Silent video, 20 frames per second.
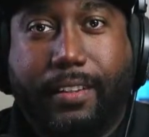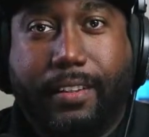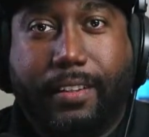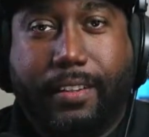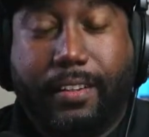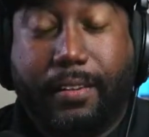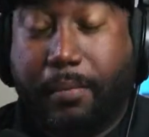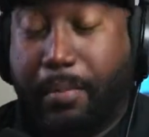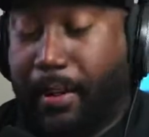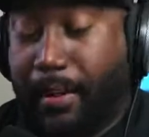
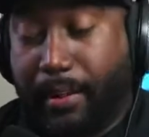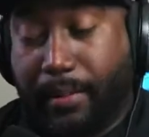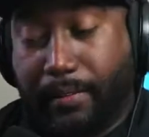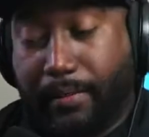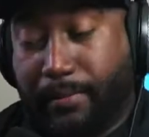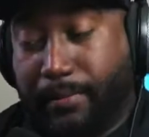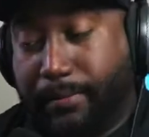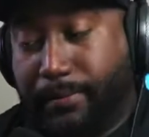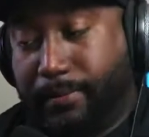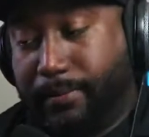But hey,
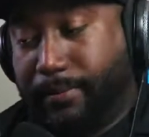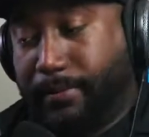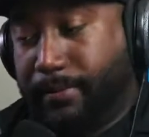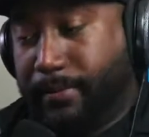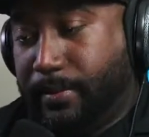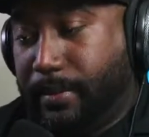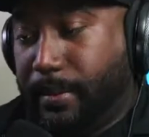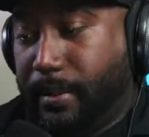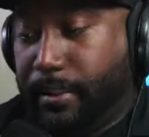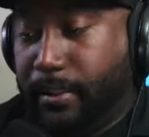
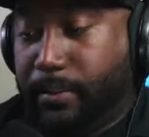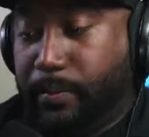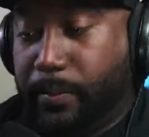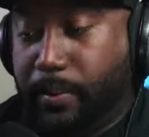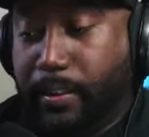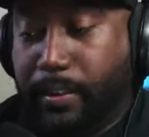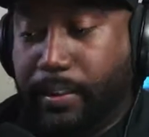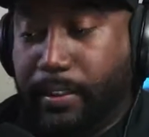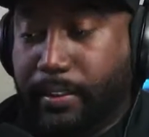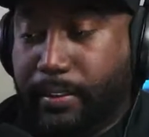it is what
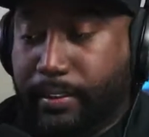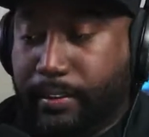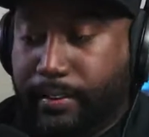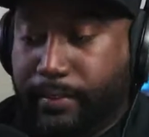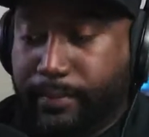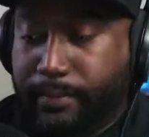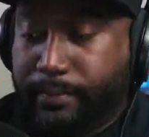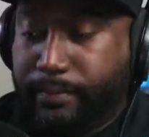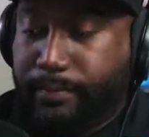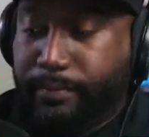it is.
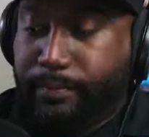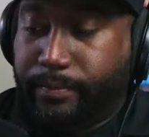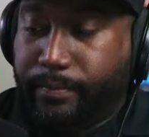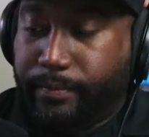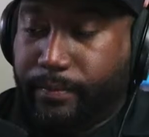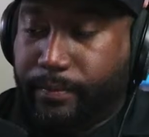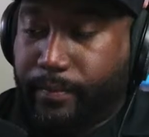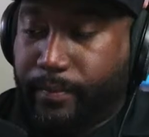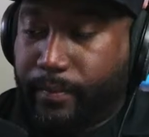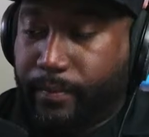
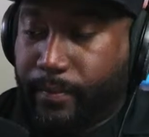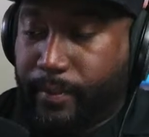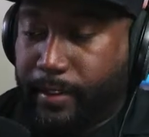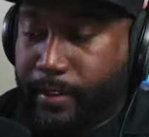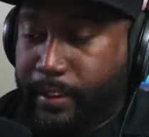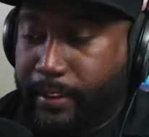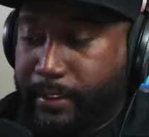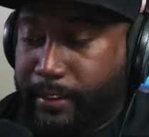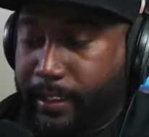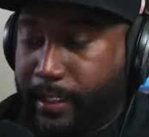
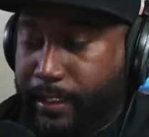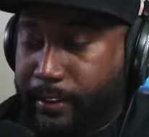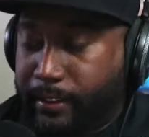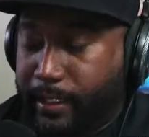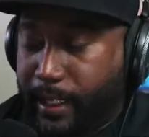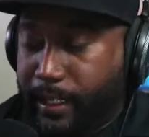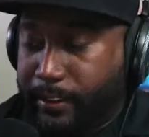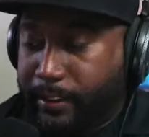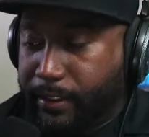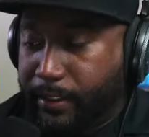Let's see how
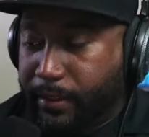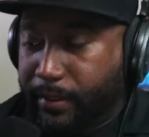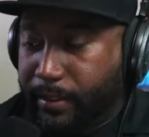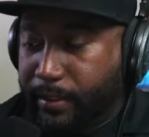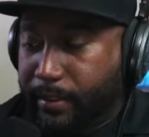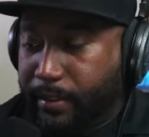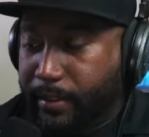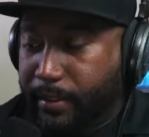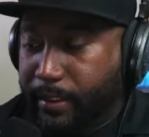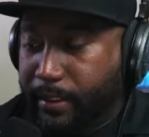stocks are doing.
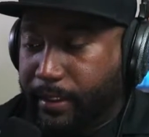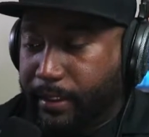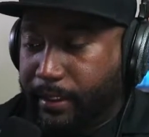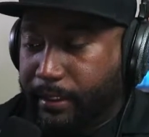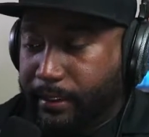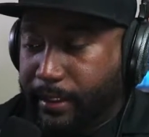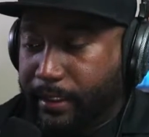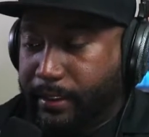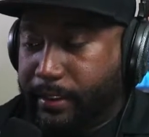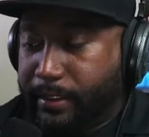
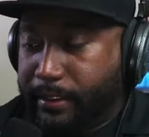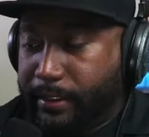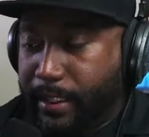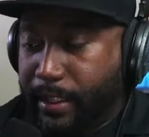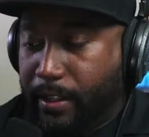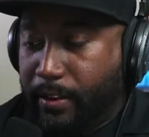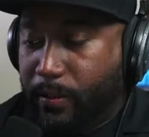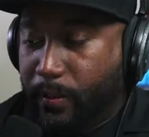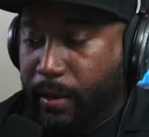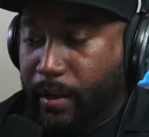Tesla's
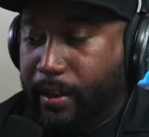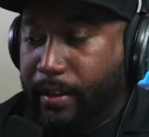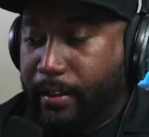down. Why?